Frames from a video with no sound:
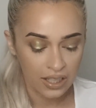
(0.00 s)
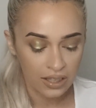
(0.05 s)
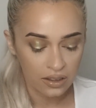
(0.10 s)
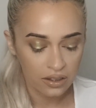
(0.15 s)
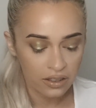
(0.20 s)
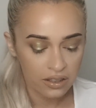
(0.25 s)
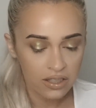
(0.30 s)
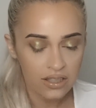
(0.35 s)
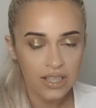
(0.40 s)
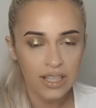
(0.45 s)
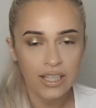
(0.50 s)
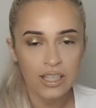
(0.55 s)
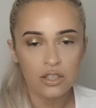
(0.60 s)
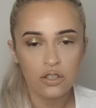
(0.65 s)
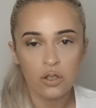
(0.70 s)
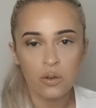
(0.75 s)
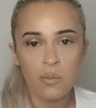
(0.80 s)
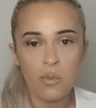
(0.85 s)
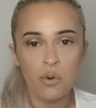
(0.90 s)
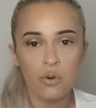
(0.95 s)
It looks like
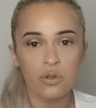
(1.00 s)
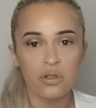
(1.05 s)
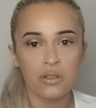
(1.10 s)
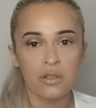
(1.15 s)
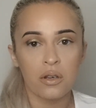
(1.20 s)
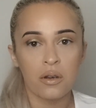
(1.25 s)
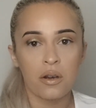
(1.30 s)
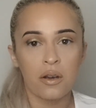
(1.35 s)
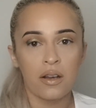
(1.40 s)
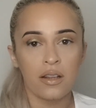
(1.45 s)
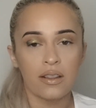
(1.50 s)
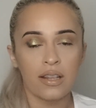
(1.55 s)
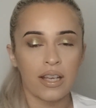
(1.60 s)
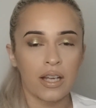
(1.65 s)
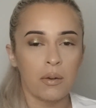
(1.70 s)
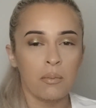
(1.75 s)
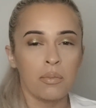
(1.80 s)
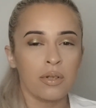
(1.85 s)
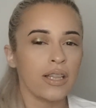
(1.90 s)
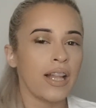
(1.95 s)
it's almost
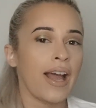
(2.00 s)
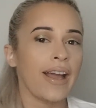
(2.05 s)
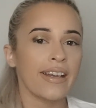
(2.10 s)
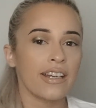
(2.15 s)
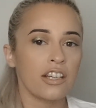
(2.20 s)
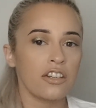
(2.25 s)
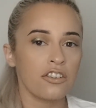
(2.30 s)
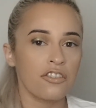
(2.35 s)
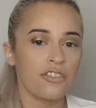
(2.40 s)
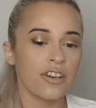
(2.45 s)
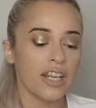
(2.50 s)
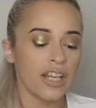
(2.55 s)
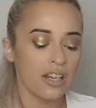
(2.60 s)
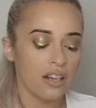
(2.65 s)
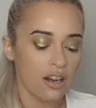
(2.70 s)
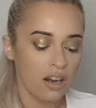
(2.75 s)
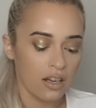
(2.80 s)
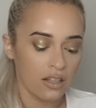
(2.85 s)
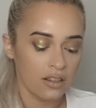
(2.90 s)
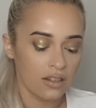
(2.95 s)
like a black
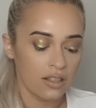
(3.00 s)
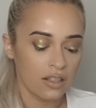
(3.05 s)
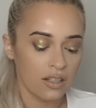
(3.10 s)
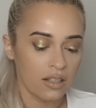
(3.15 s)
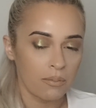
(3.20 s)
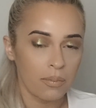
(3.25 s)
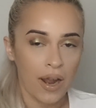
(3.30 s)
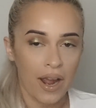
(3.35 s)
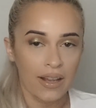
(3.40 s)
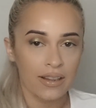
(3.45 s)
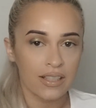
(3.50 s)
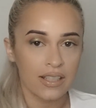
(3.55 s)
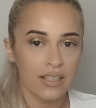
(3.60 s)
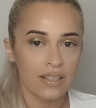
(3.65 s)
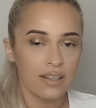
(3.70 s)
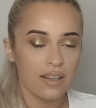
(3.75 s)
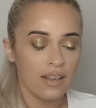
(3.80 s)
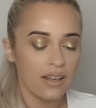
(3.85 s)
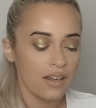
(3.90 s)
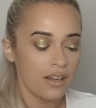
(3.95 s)
green on the
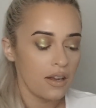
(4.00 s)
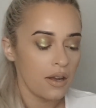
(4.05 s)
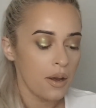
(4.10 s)
palette.